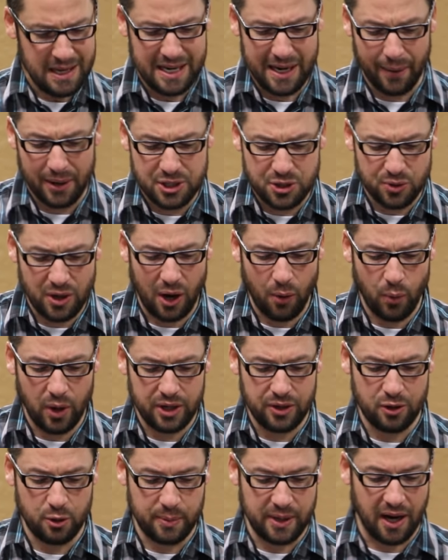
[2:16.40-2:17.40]
Now I do not
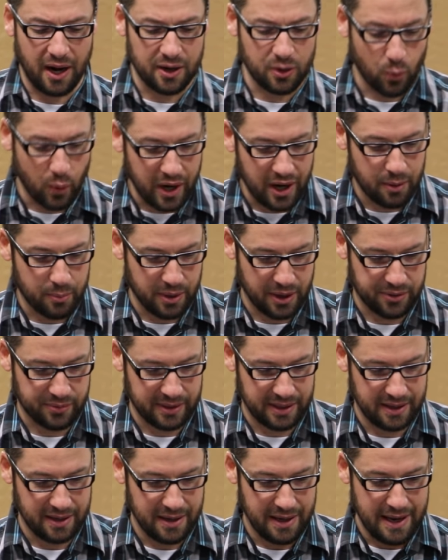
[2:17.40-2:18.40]
want you to be unaware,
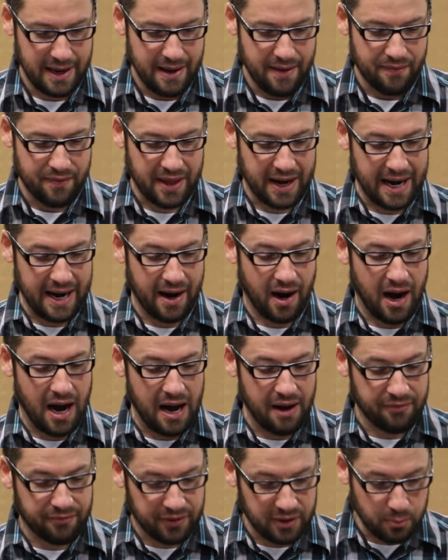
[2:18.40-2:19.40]
brethren, that I
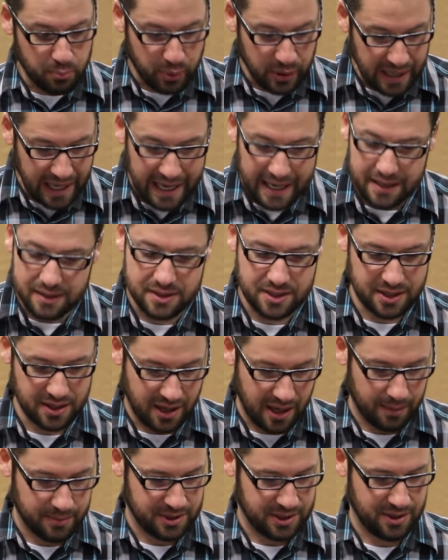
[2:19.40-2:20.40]
often planned to
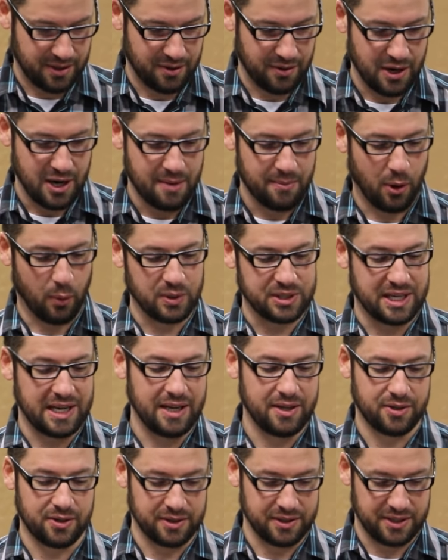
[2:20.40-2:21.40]
come to you, but was
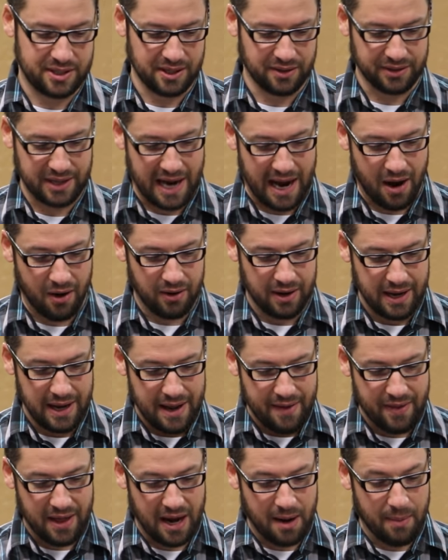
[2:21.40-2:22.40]
hindered until now,
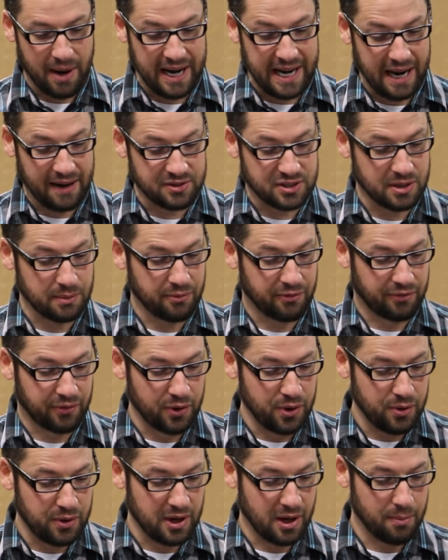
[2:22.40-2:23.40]
that I might have some
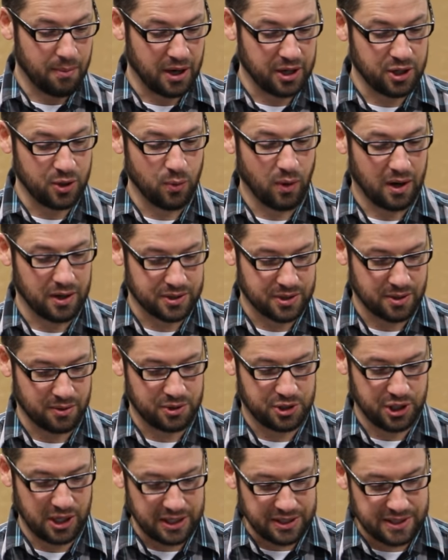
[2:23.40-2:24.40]
fruit among you also,
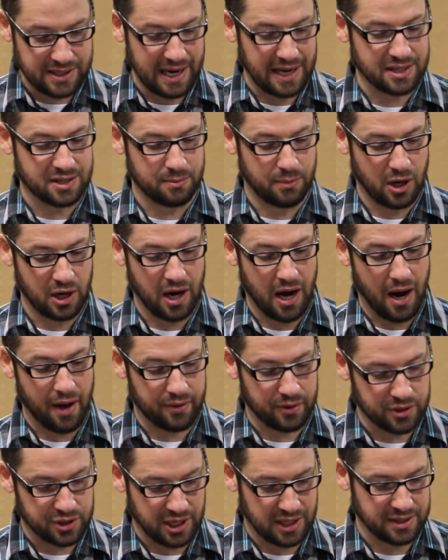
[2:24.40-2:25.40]
just as among
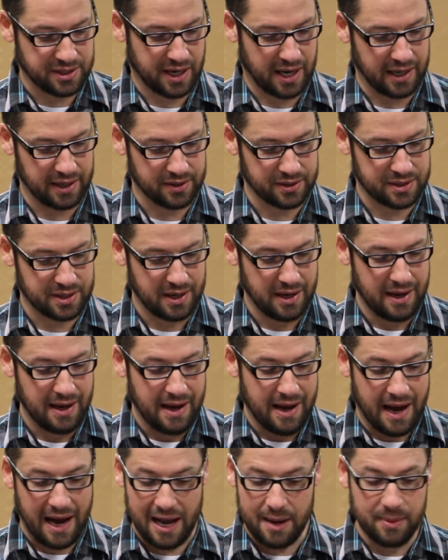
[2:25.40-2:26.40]
other Gentiles.
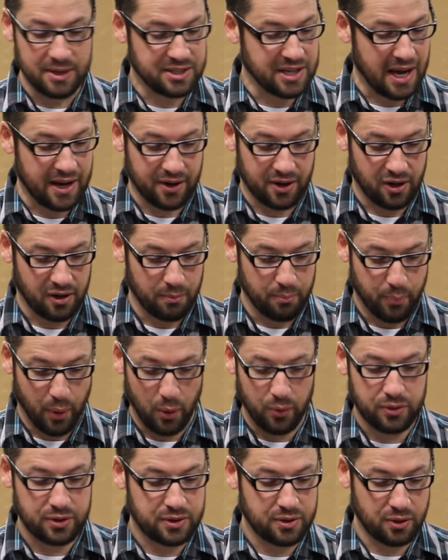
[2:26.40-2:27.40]
I am a debtor,
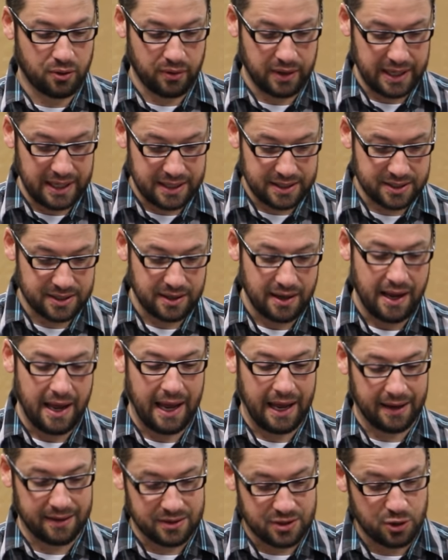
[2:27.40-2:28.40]
both to Greeks
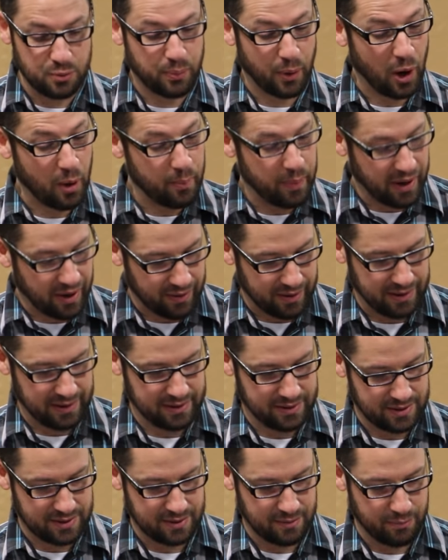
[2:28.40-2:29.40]
and to
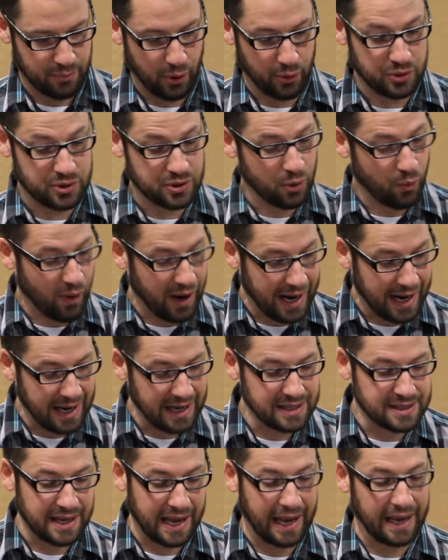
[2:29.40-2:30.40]
barbarians, both to
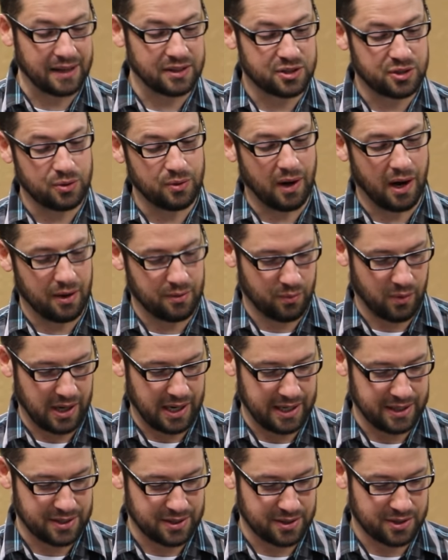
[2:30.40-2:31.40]
wise and to
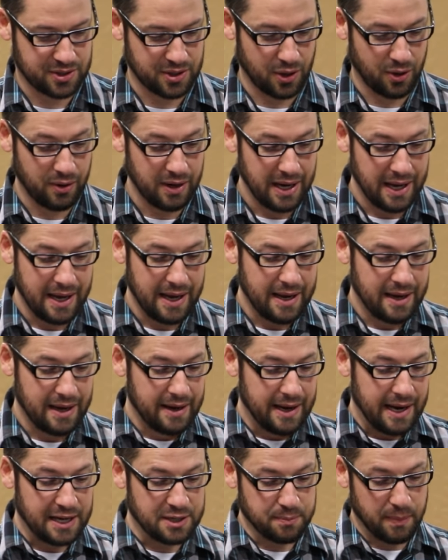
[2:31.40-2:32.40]
unwise. So,
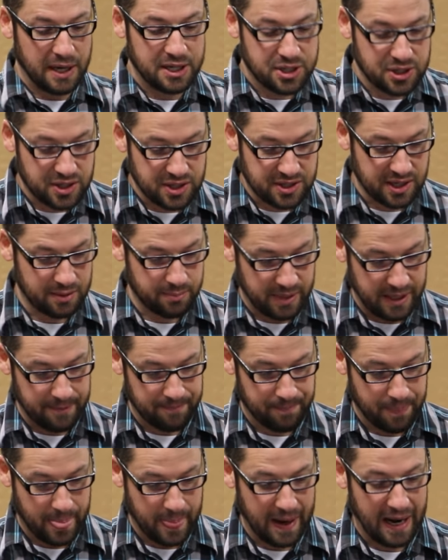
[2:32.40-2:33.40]
as much as is in me,
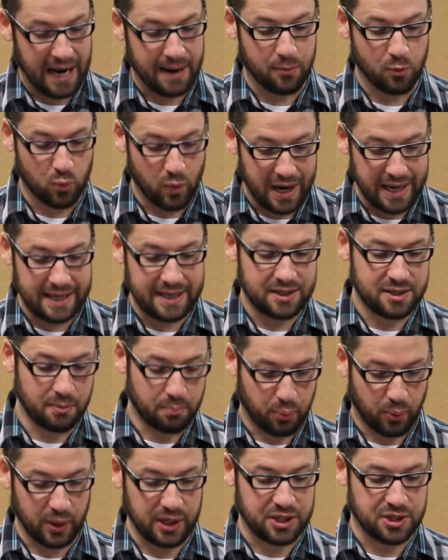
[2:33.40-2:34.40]
I am ready to
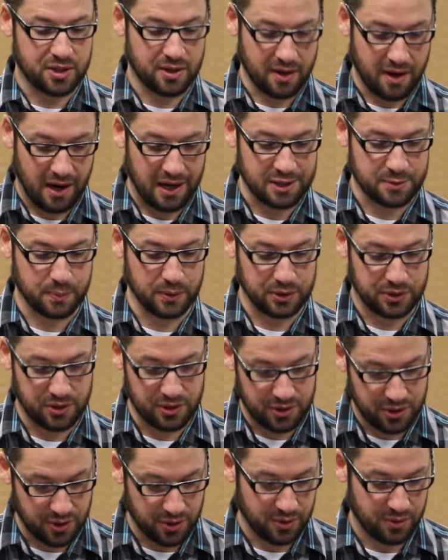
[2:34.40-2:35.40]
preach the gospel
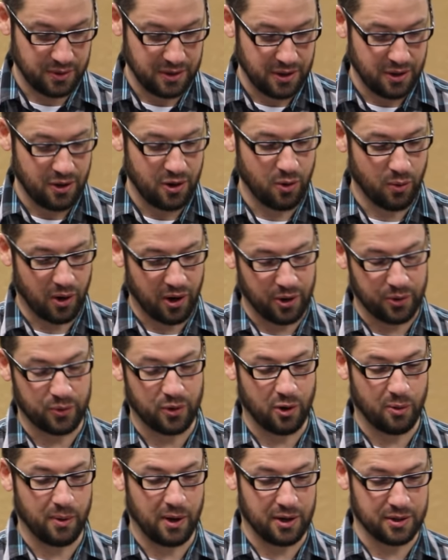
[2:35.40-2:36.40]
to you who are in
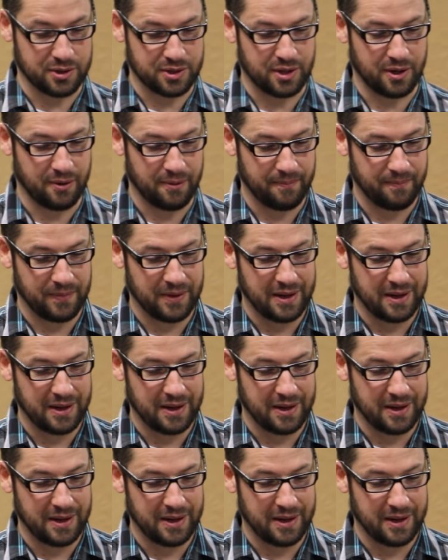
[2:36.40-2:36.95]
Rome also.